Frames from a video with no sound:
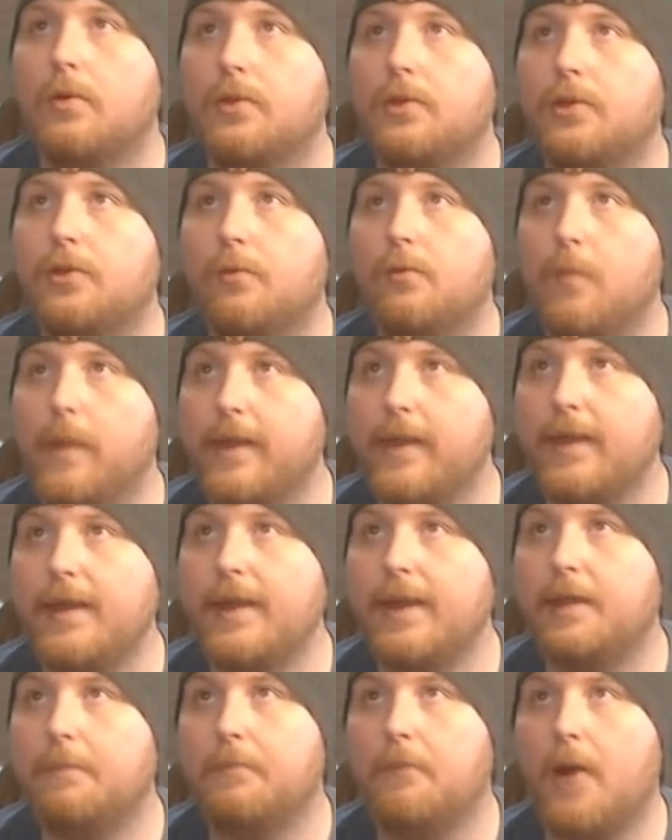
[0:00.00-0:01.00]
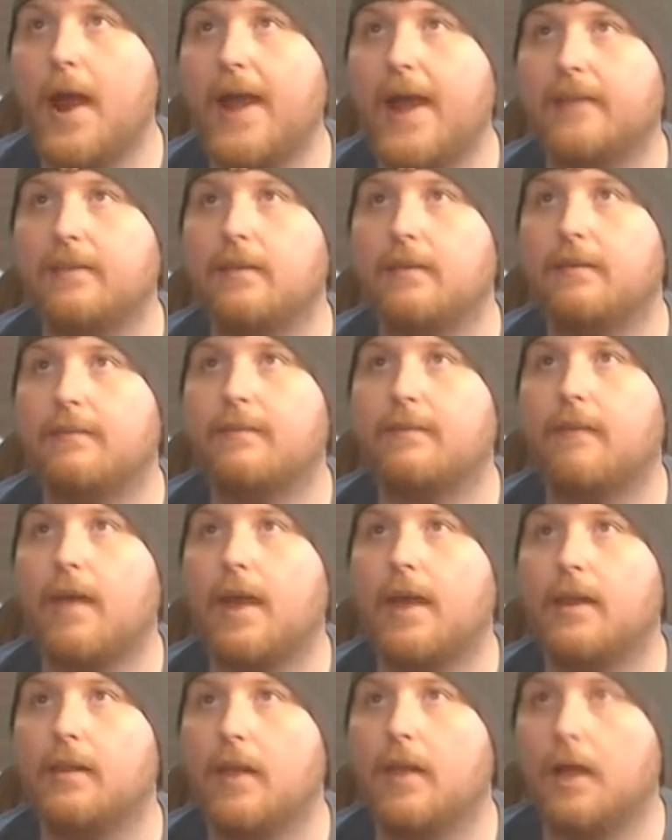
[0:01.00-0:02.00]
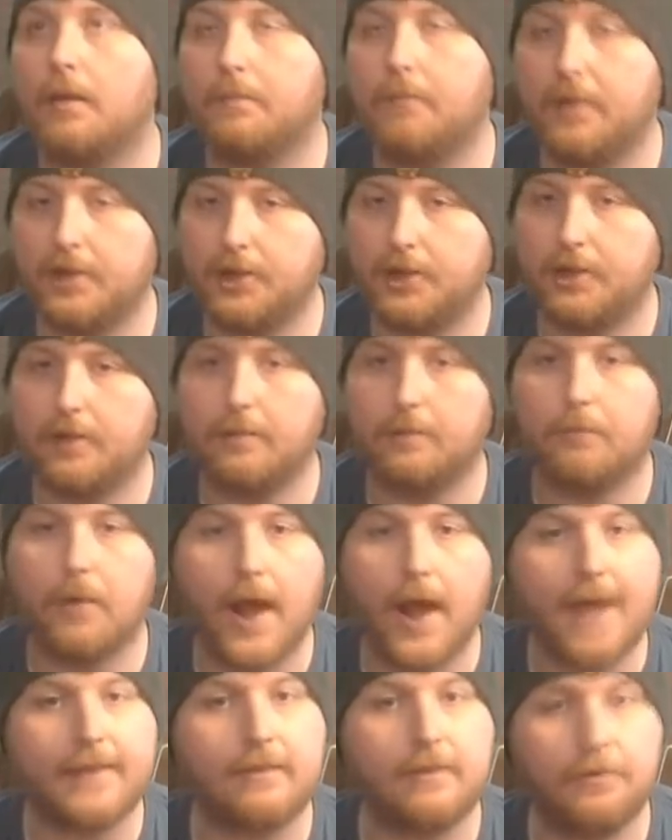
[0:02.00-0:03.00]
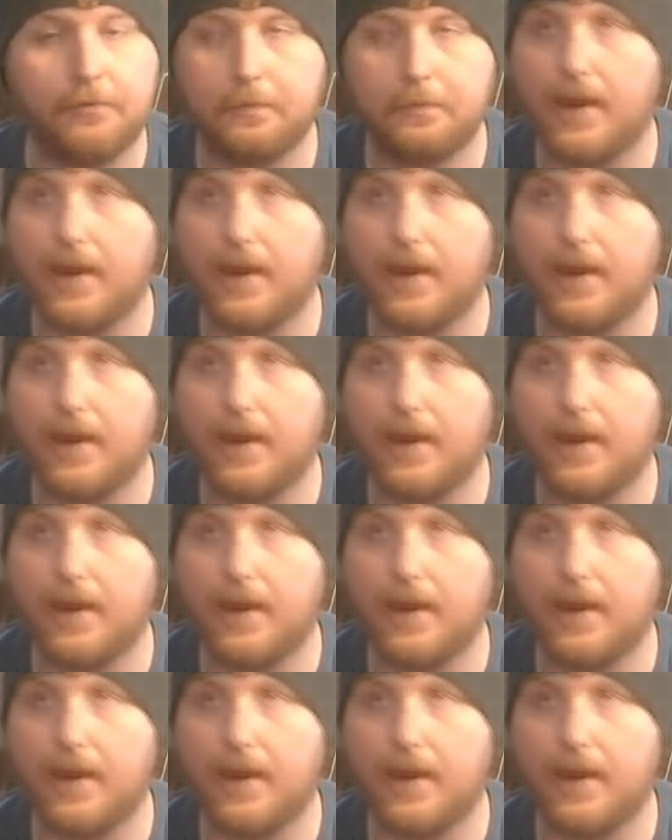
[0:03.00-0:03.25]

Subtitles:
you really need to practice analog pitching. Practice.